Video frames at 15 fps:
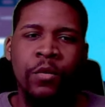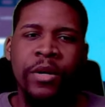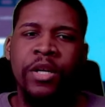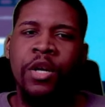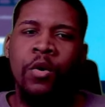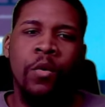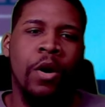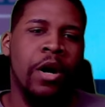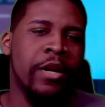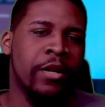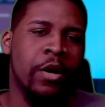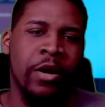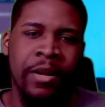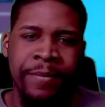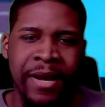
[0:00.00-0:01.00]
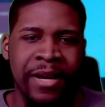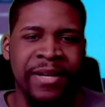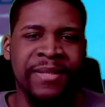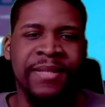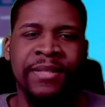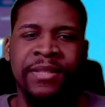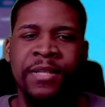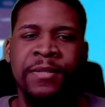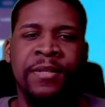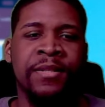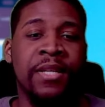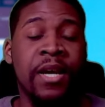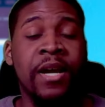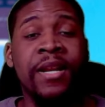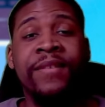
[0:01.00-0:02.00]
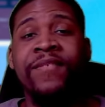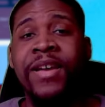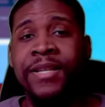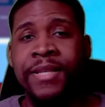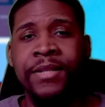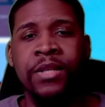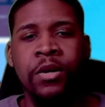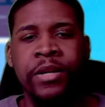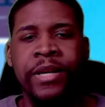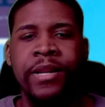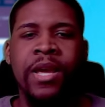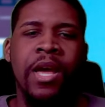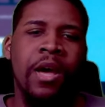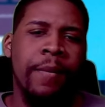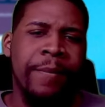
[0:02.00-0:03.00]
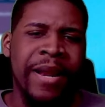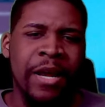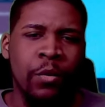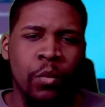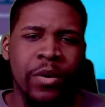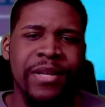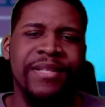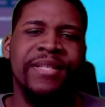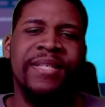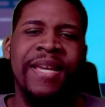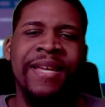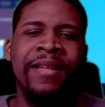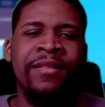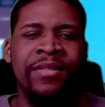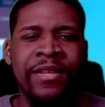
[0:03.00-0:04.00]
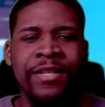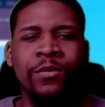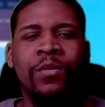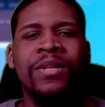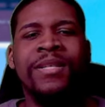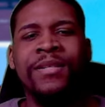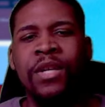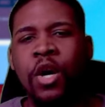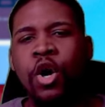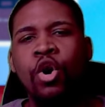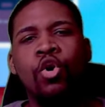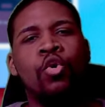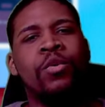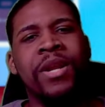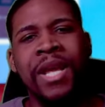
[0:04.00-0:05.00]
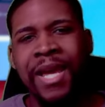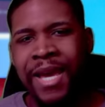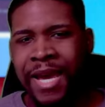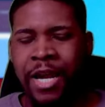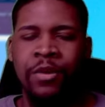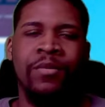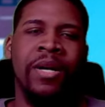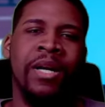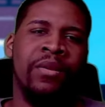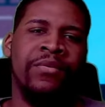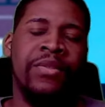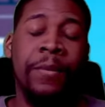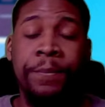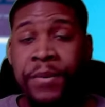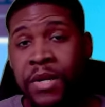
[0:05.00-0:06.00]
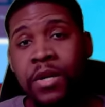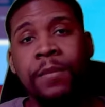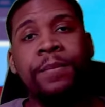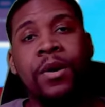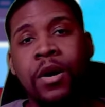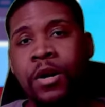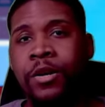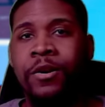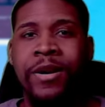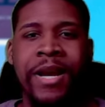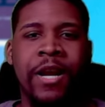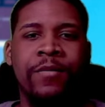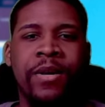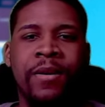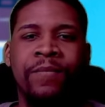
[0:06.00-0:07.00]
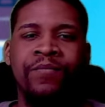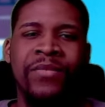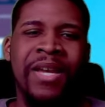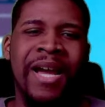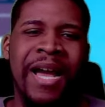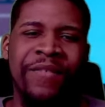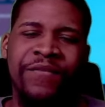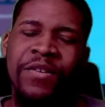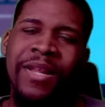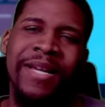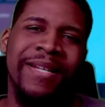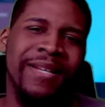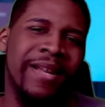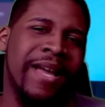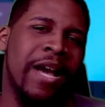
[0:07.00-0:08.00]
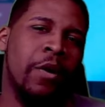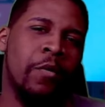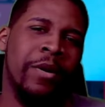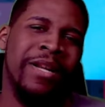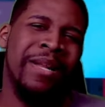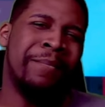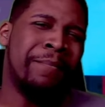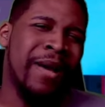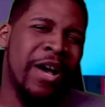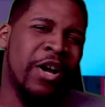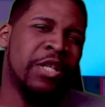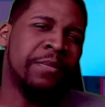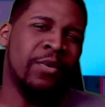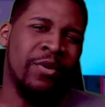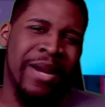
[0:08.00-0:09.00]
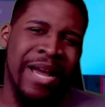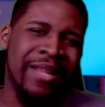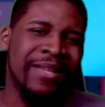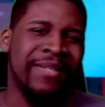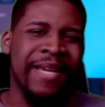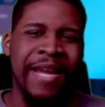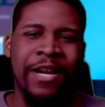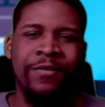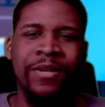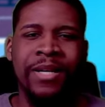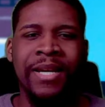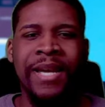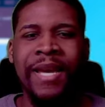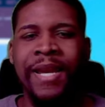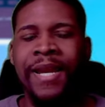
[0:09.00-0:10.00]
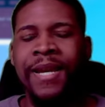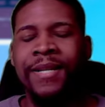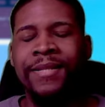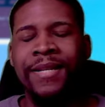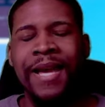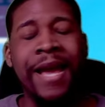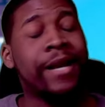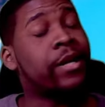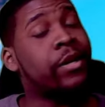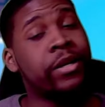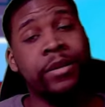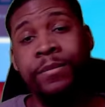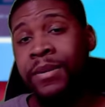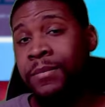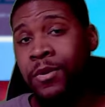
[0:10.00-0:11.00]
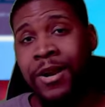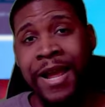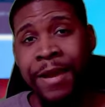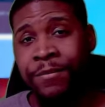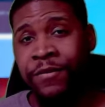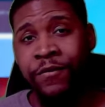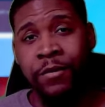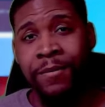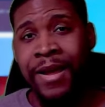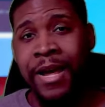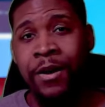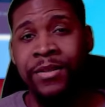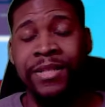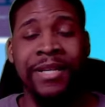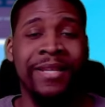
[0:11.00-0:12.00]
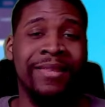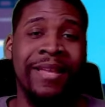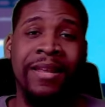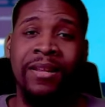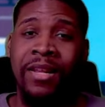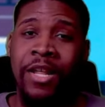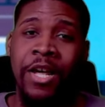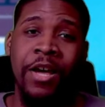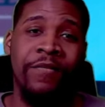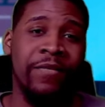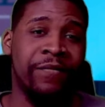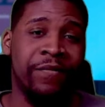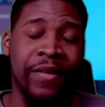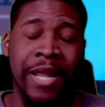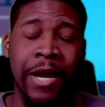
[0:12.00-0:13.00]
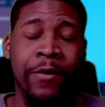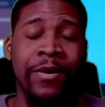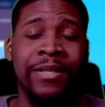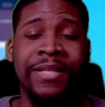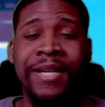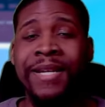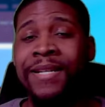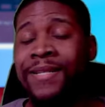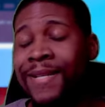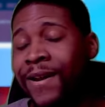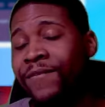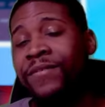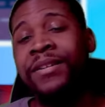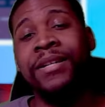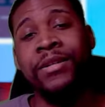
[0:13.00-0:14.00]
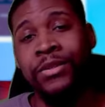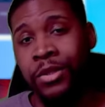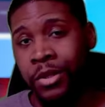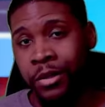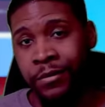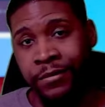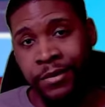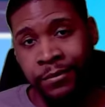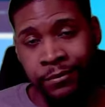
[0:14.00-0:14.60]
want to go on and on about it since there's a ton of essays on it, but I would say that this was its own era, the Peter Parker era. I feel like now we're in the Miles Morales era, and I couldn't be more happy for Miles to get that love and flowers that he definitely deserves.